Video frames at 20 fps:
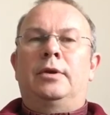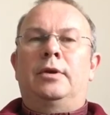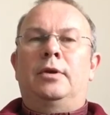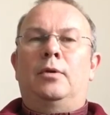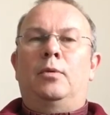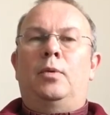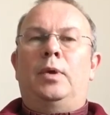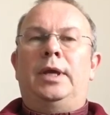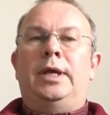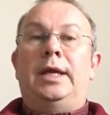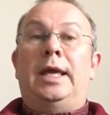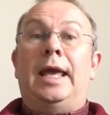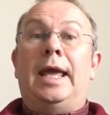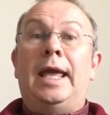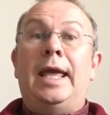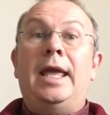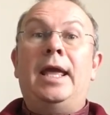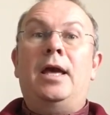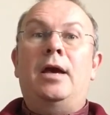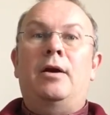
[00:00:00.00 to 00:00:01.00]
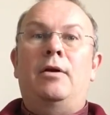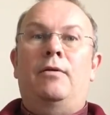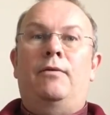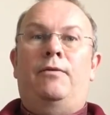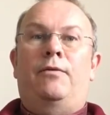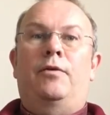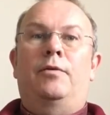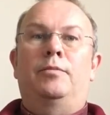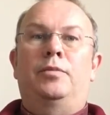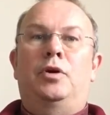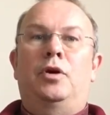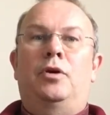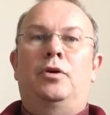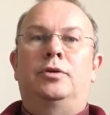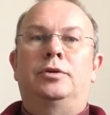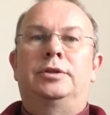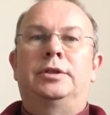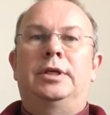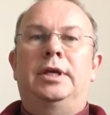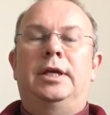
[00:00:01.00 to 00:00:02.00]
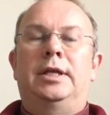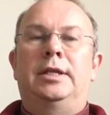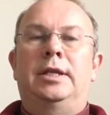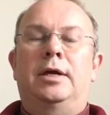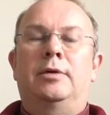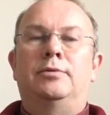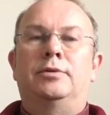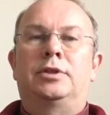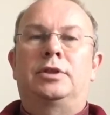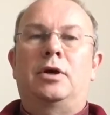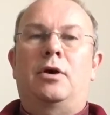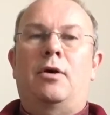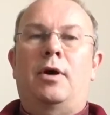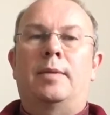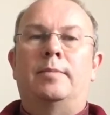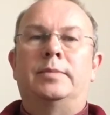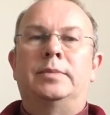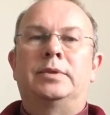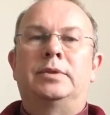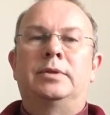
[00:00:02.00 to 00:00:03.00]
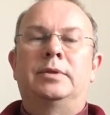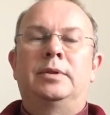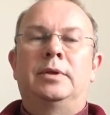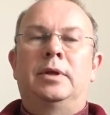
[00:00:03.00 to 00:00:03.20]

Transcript: we hear from God in those times.